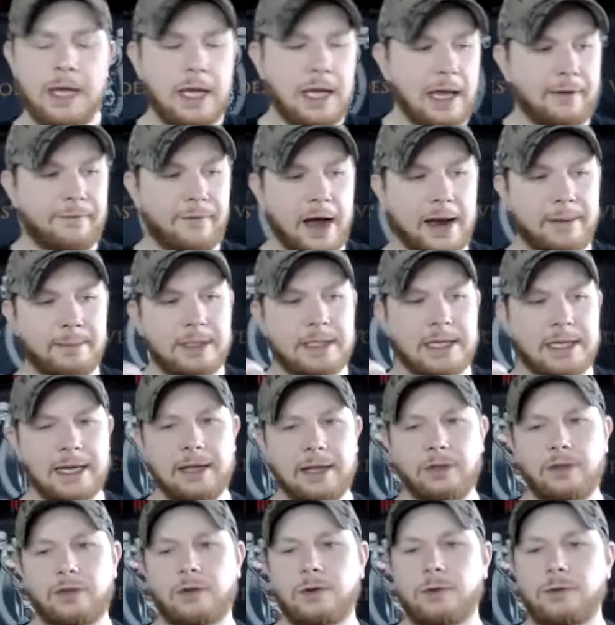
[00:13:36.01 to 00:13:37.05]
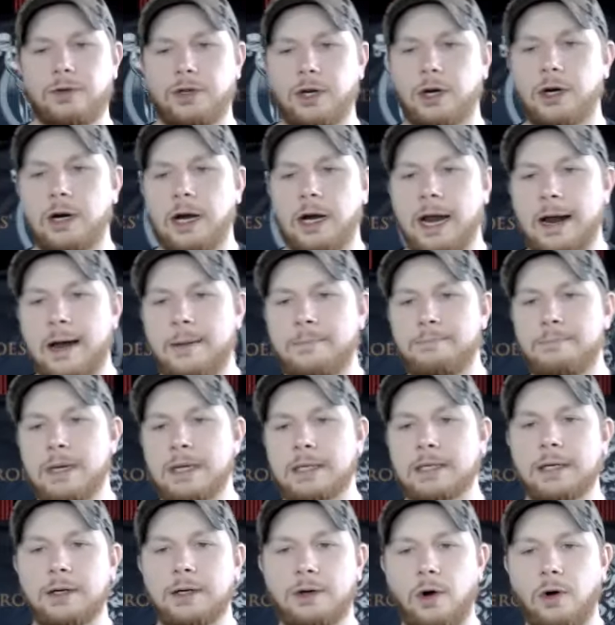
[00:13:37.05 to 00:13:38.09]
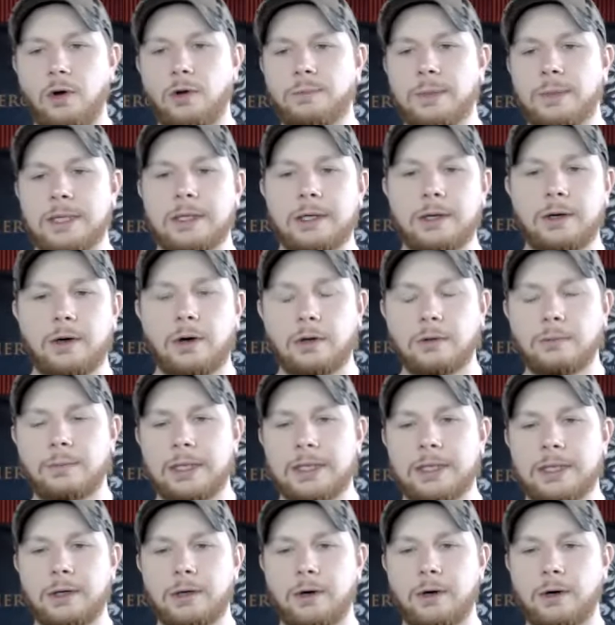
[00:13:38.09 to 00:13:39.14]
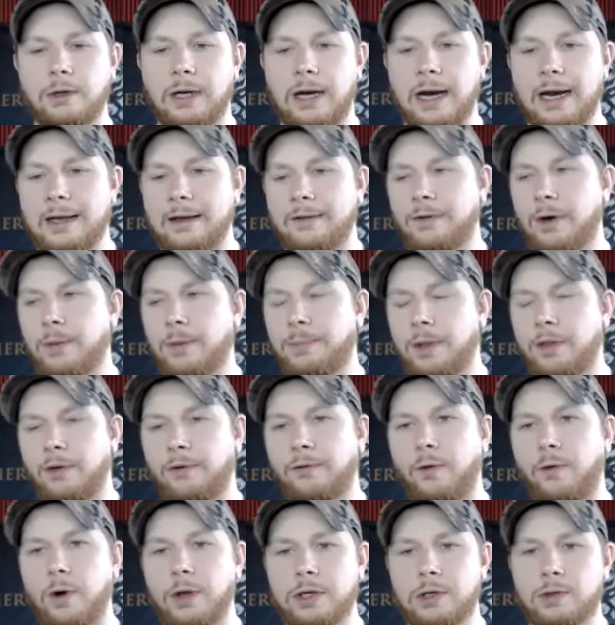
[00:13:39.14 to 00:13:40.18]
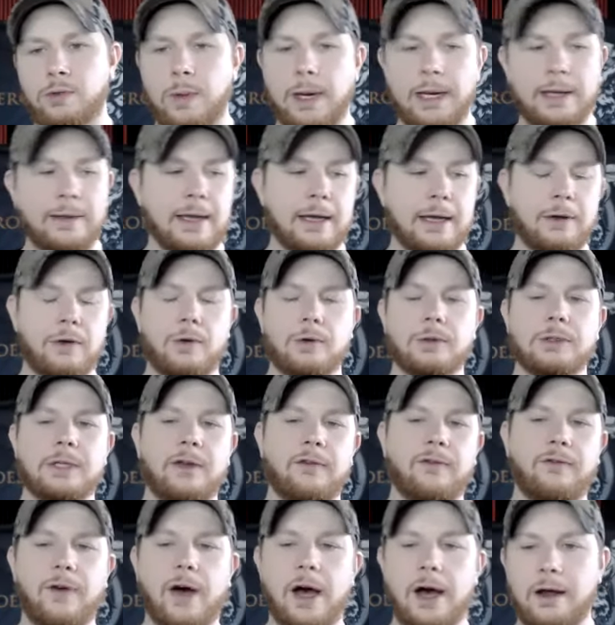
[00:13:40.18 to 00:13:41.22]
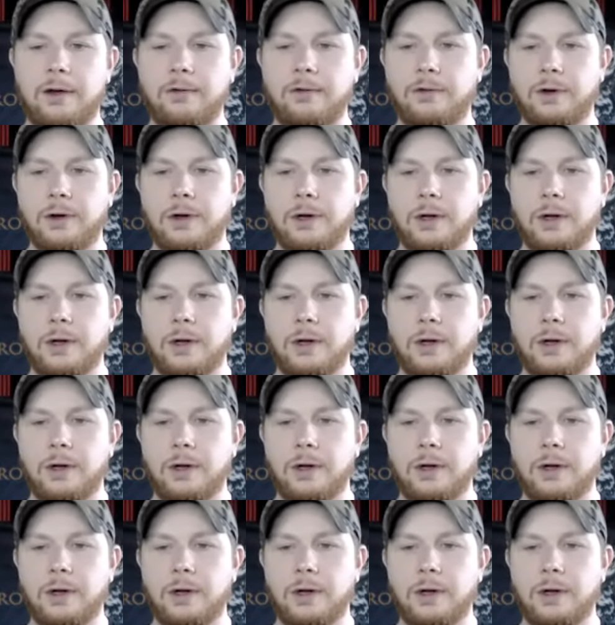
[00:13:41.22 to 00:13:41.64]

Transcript: If I'm digging through dirt and I'm missing gold, missing gold, missing gold, and I give up on the fourth swing and that gold's at five,